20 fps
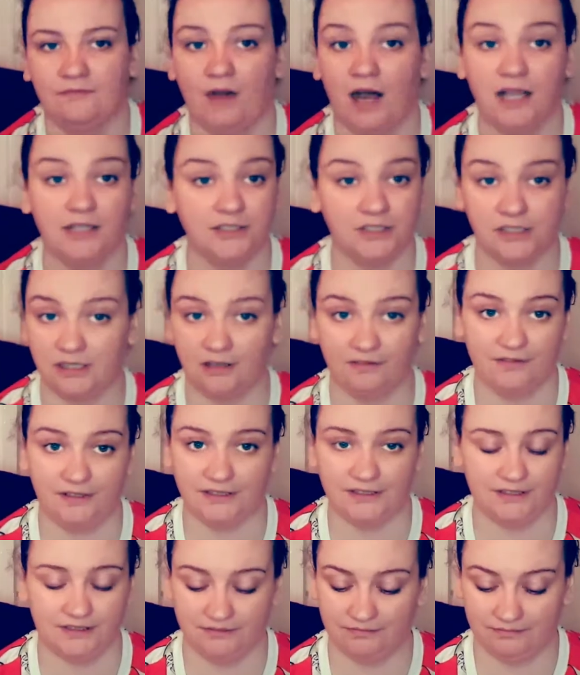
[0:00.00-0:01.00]
I just love
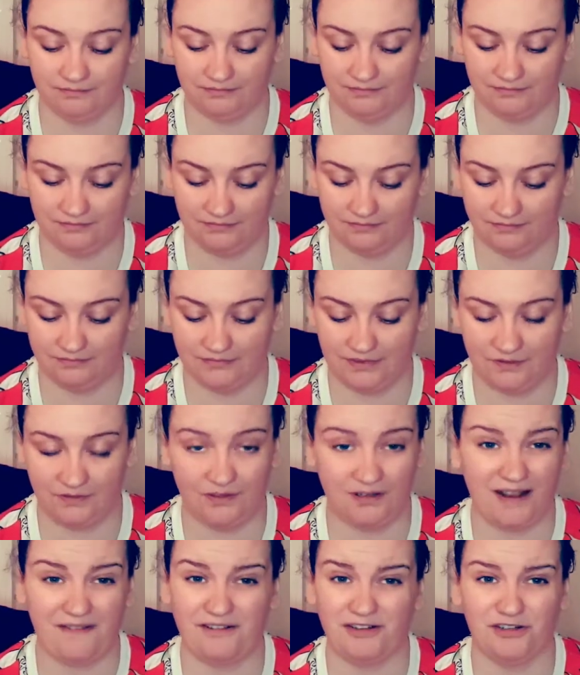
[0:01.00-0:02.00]
it. If
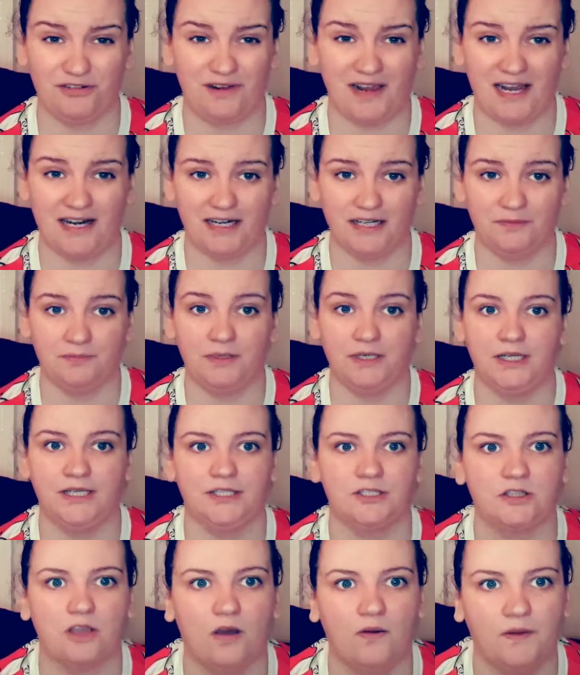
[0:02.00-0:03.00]
you've never tried it,
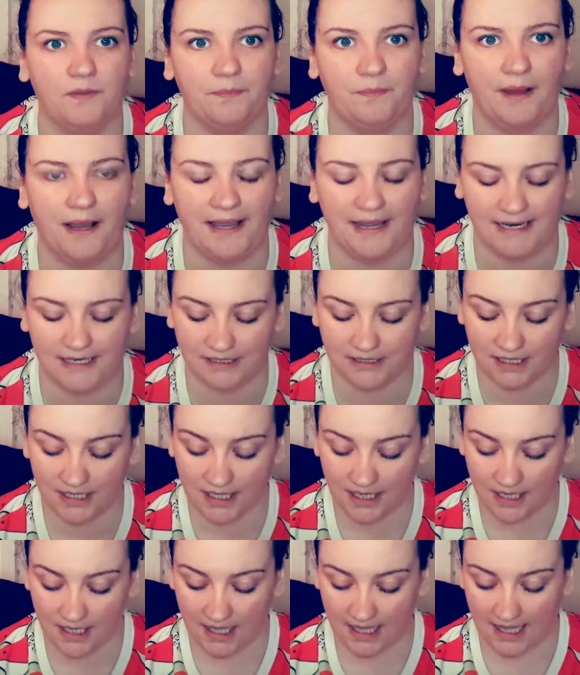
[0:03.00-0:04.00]
please go and buy it.
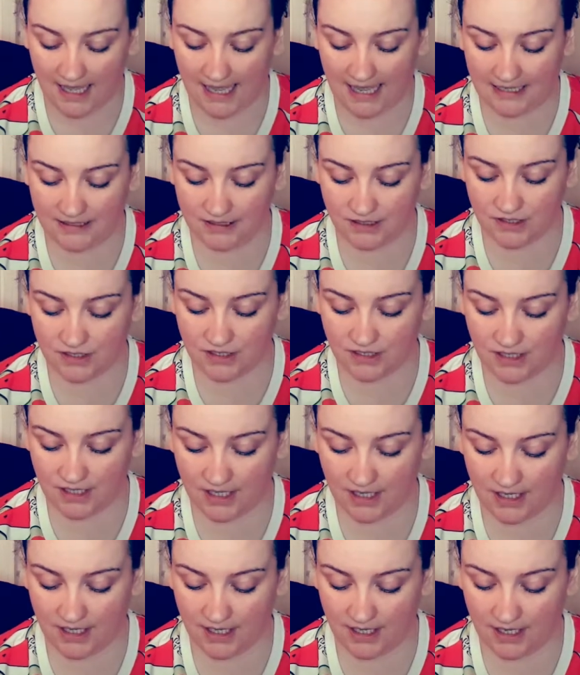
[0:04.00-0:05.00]
And it's
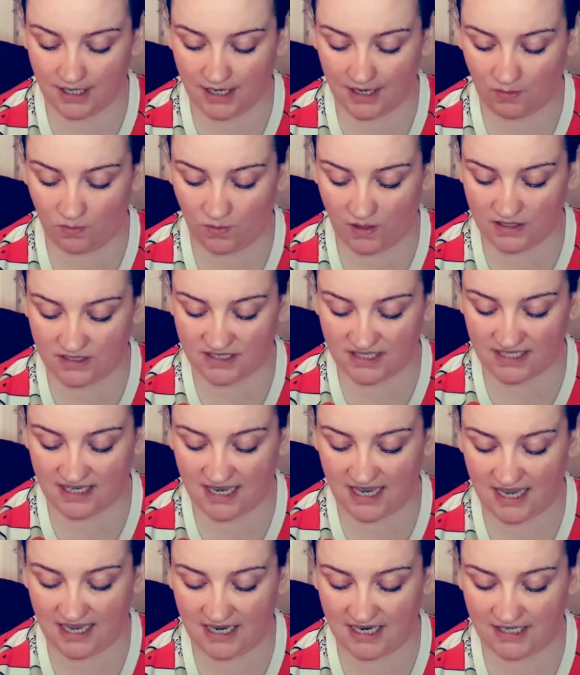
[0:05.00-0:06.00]
once
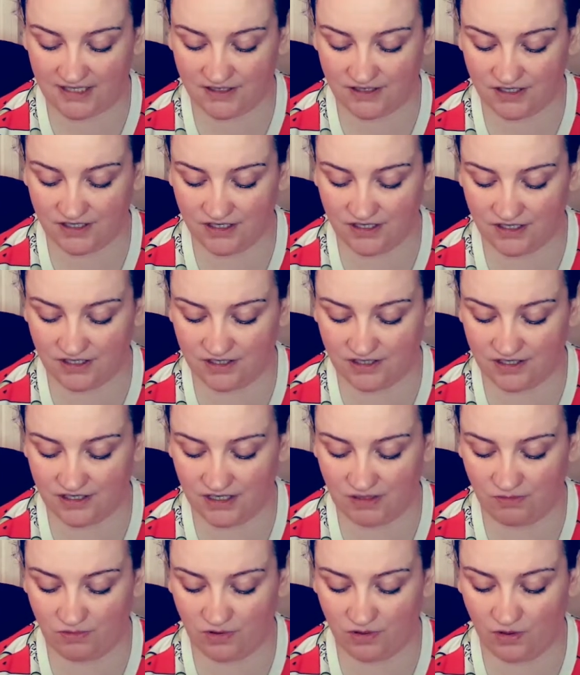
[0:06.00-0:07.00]
again
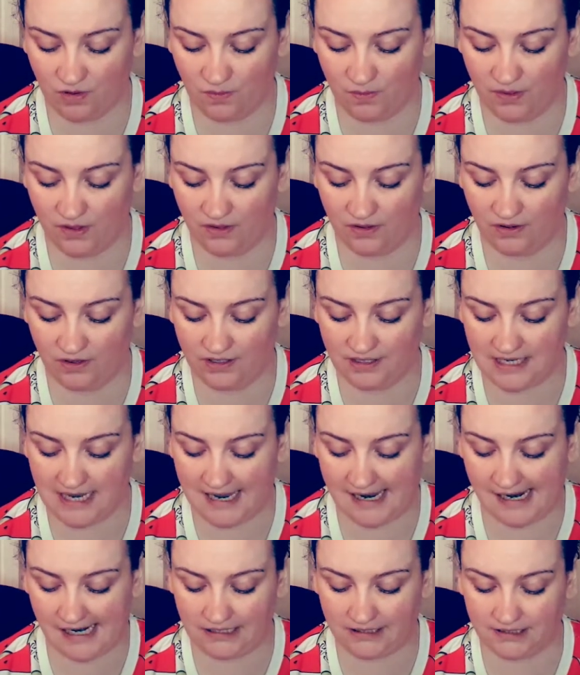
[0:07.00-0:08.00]

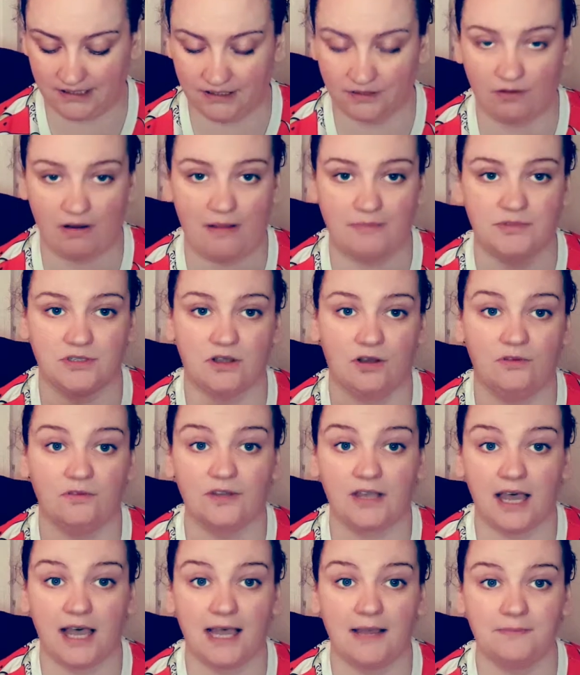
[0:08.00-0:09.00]
0.8 grams of
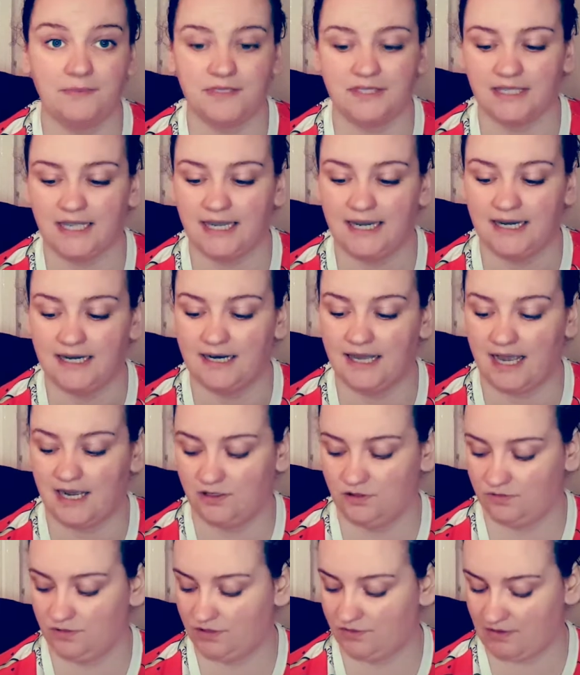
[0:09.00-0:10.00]
carbs in
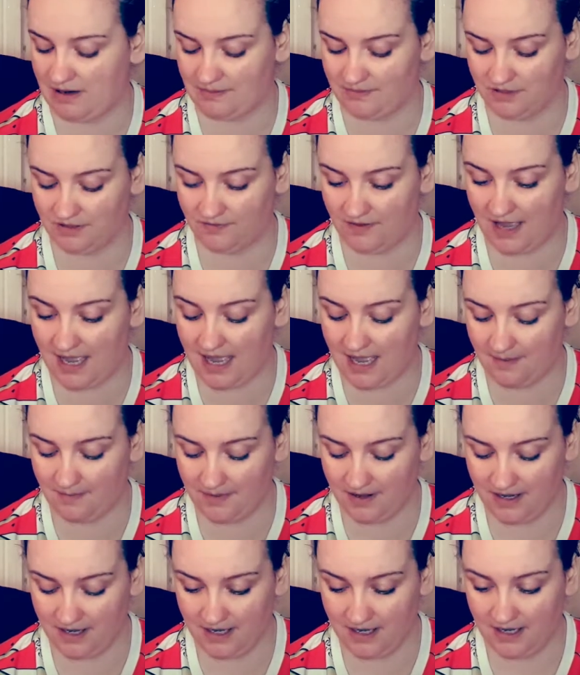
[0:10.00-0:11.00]
100 grams of
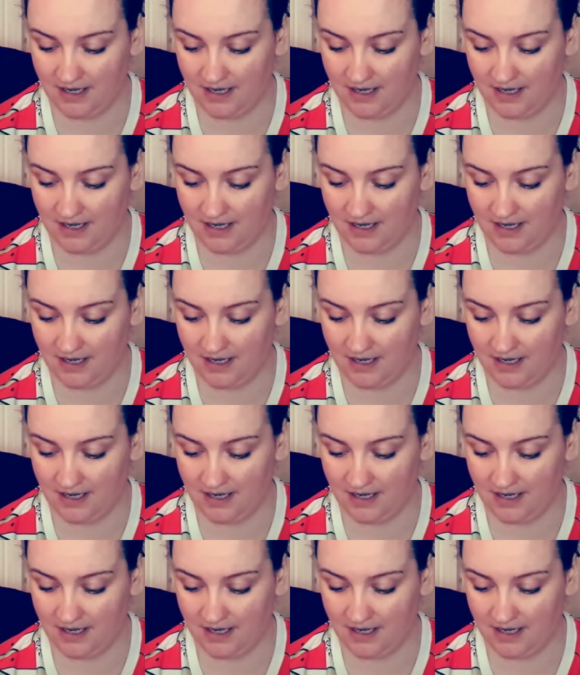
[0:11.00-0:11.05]
ham.